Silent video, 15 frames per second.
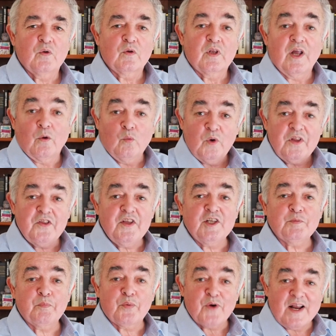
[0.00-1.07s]
Now, with this
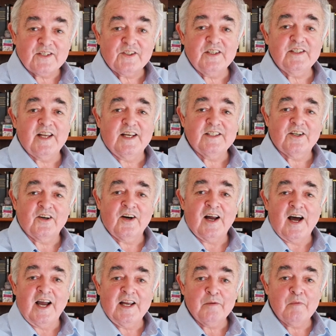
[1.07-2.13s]
present data,
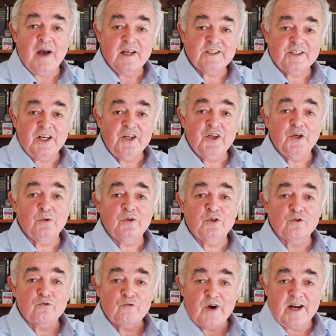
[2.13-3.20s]
I am asking you to
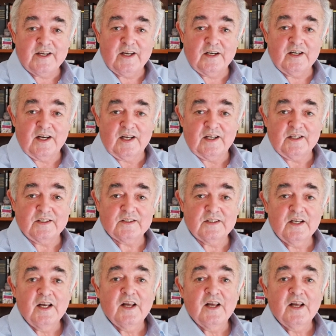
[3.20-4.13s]
recognize